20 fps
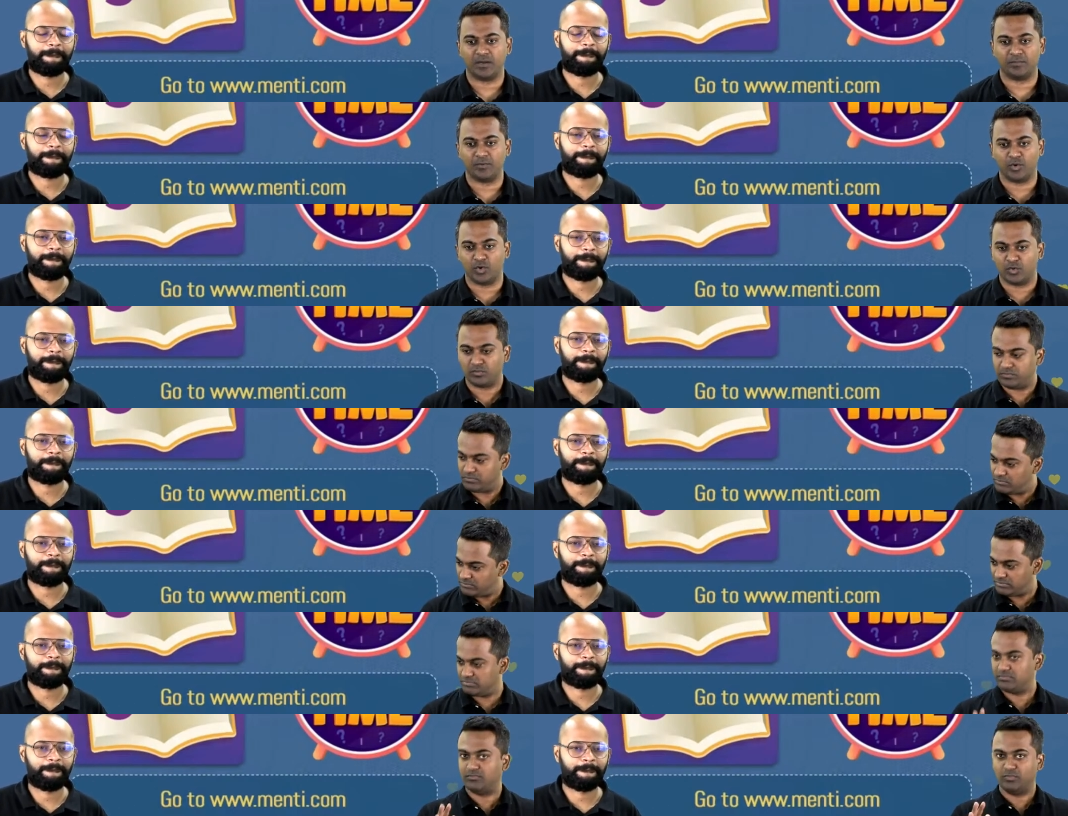Speaker 1: you know,
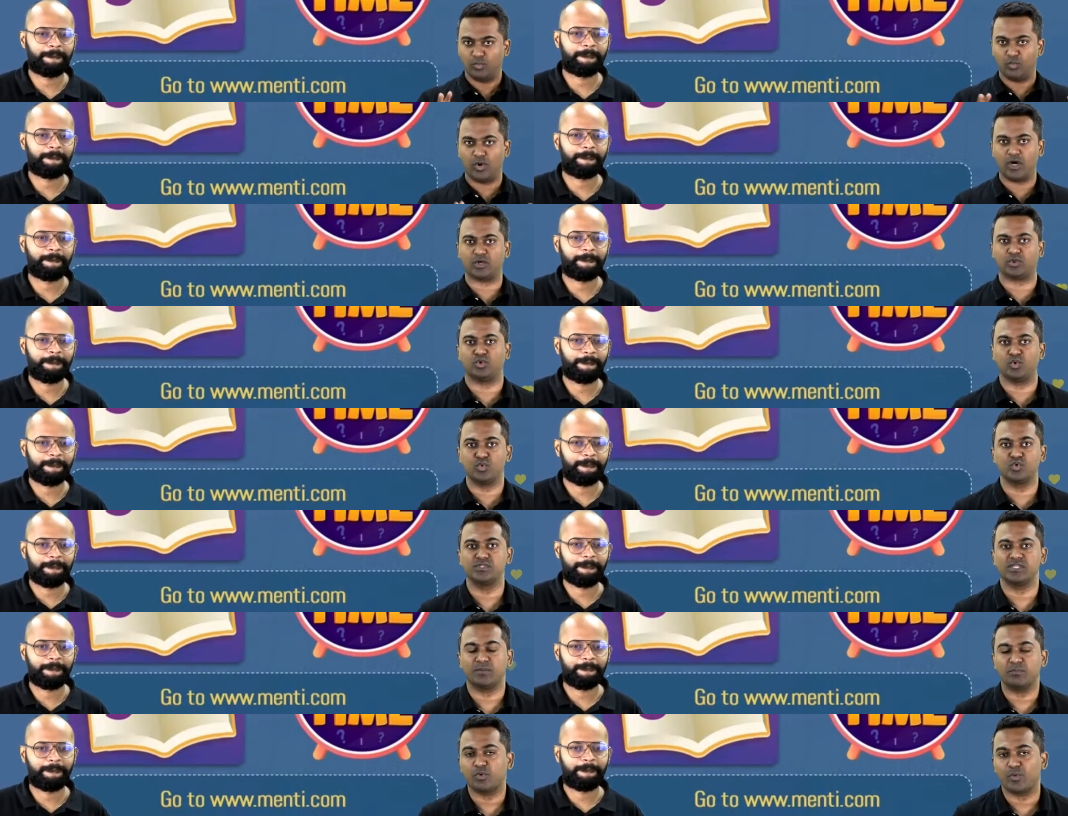work
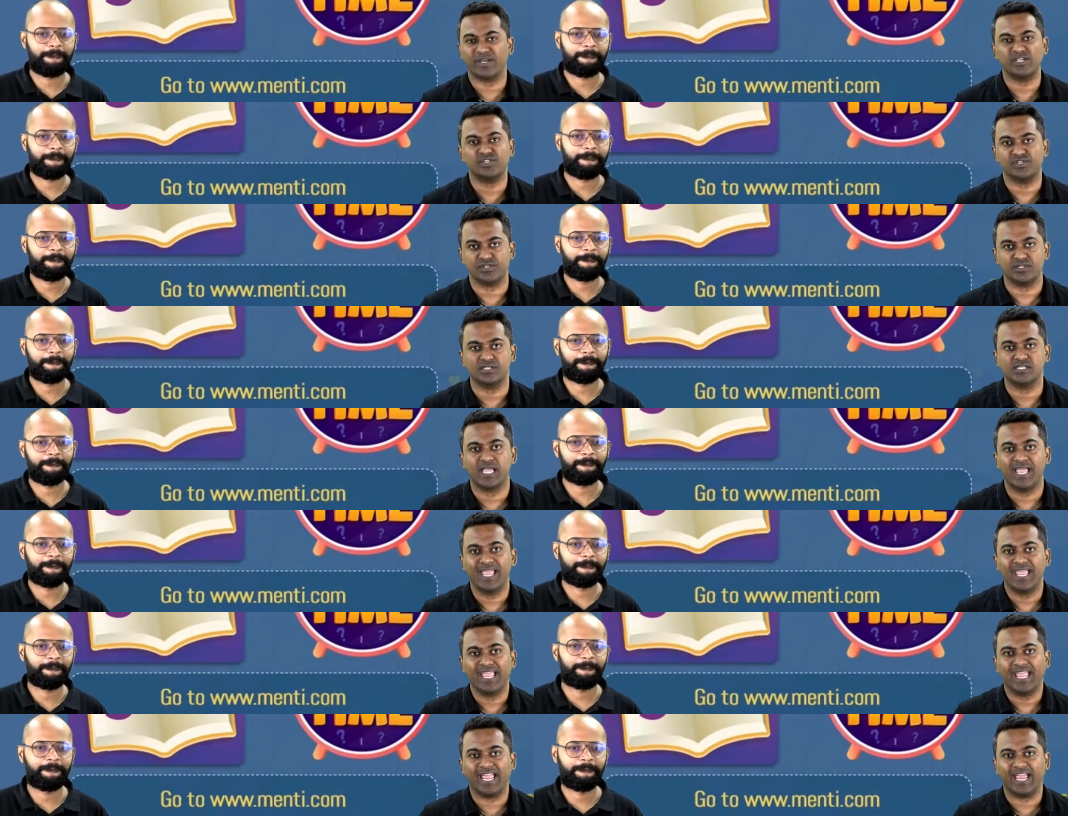through some questions.
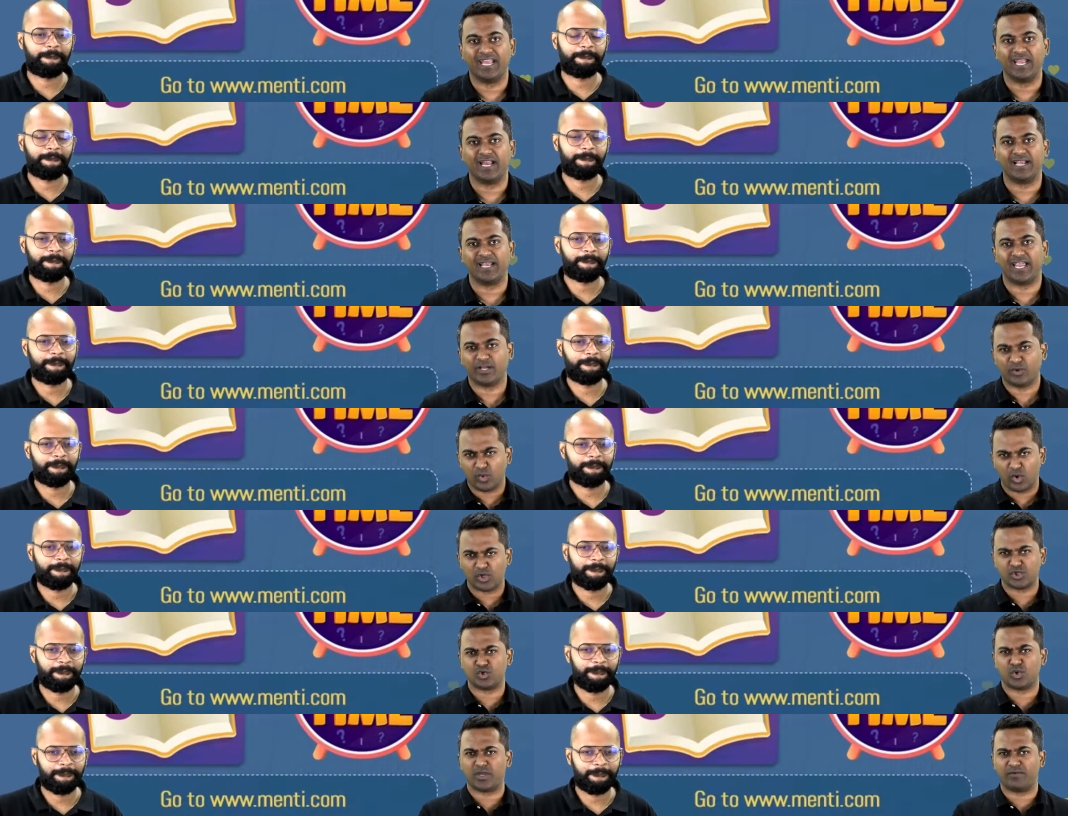And I'd like to
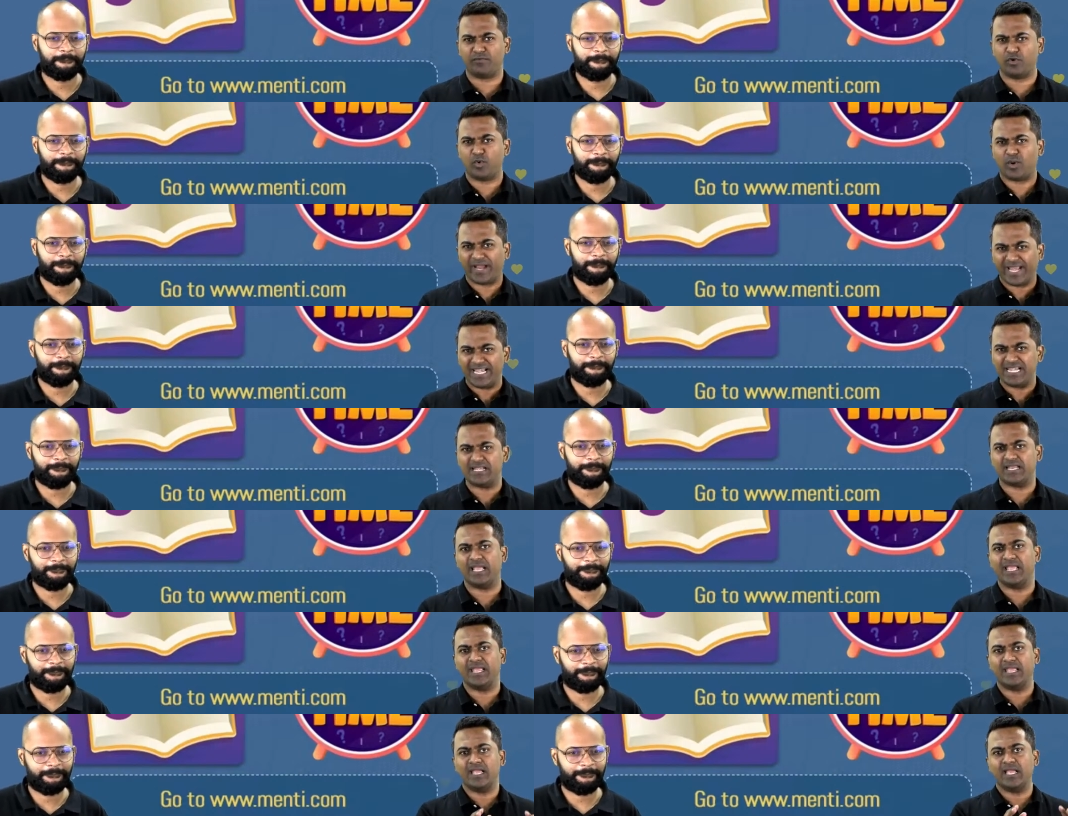also give you a
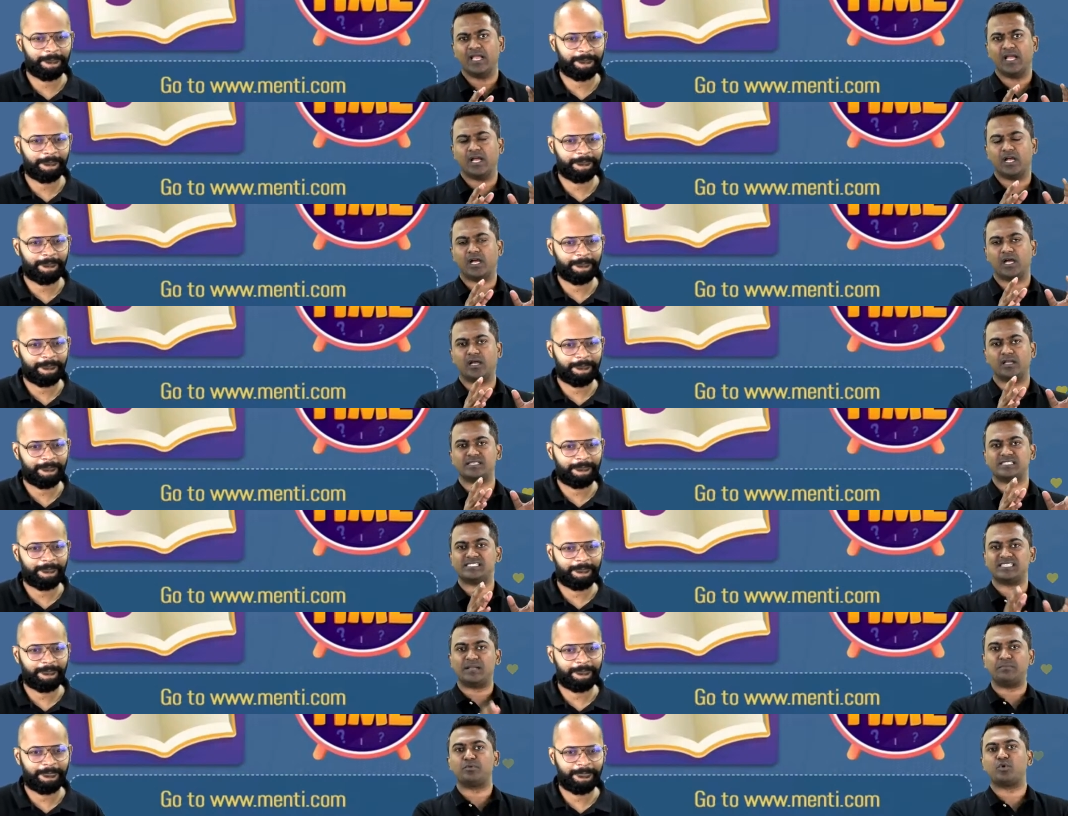hint.
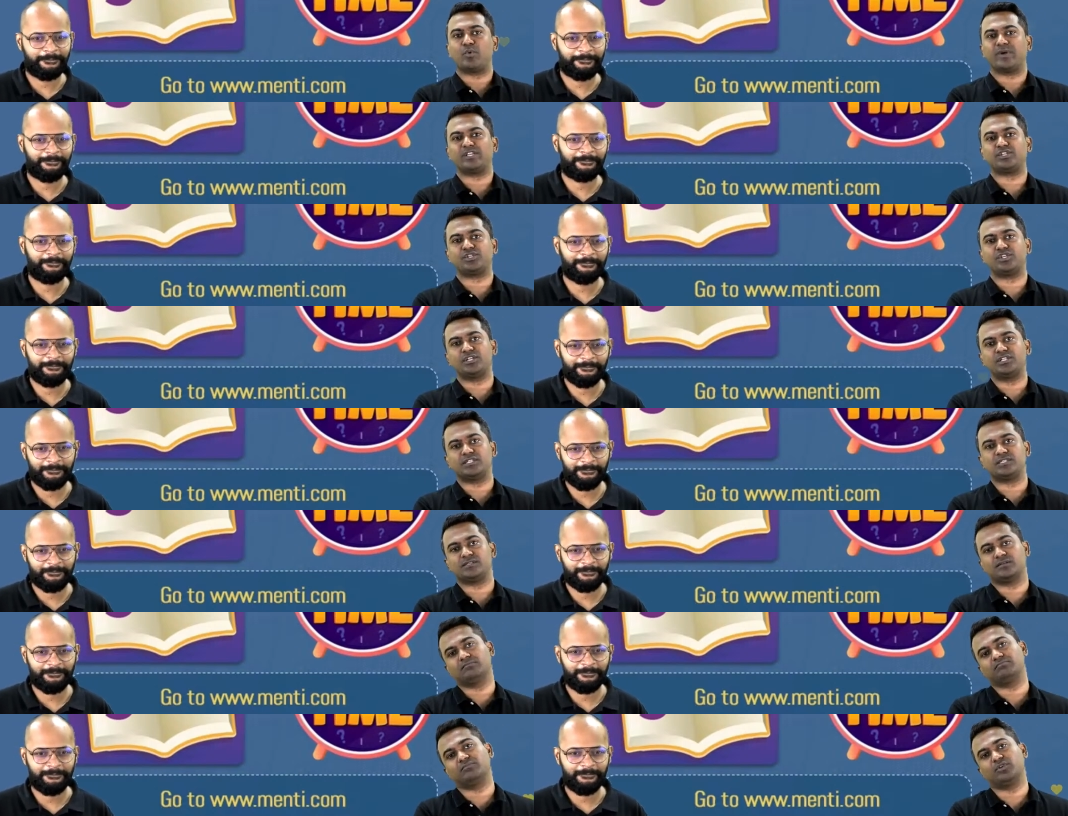Some
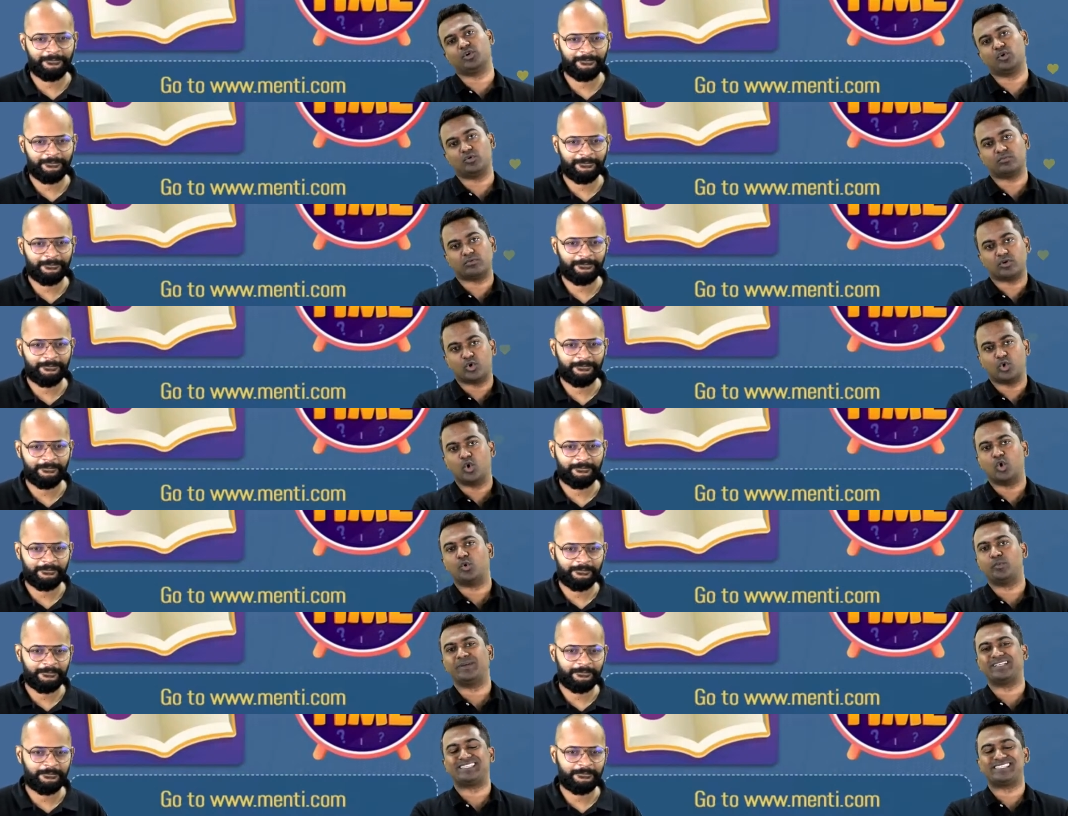questions, you know,
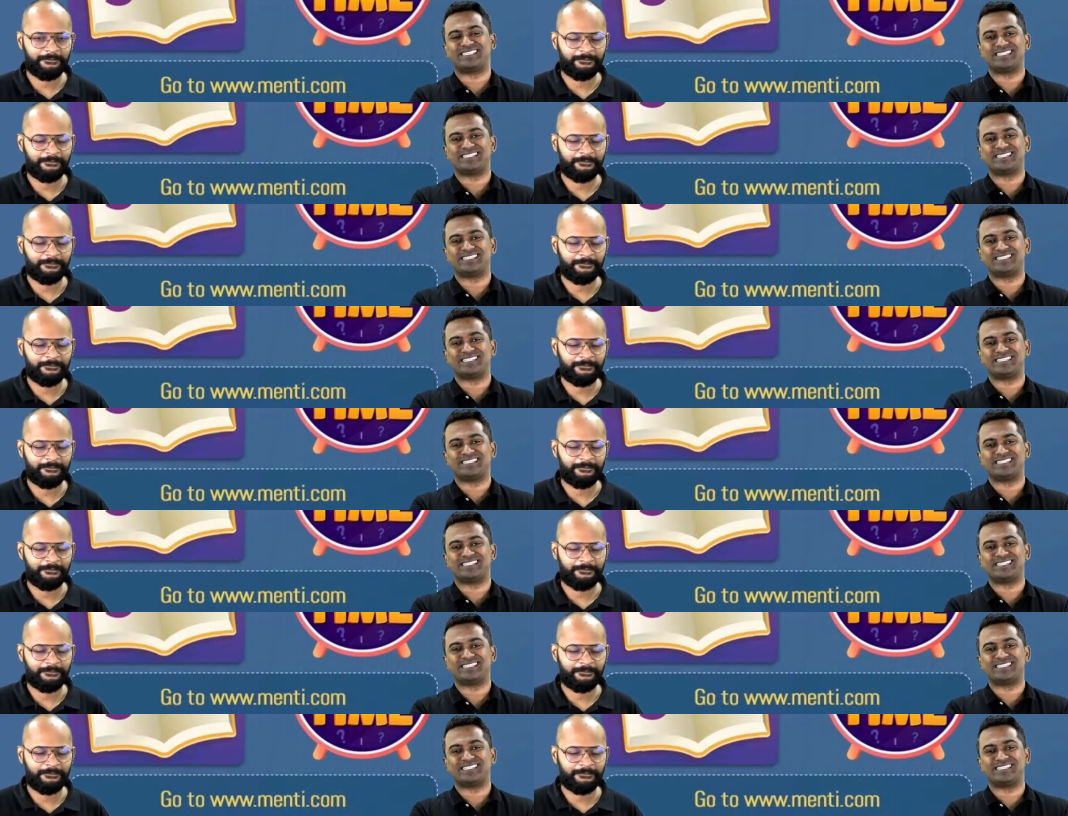go with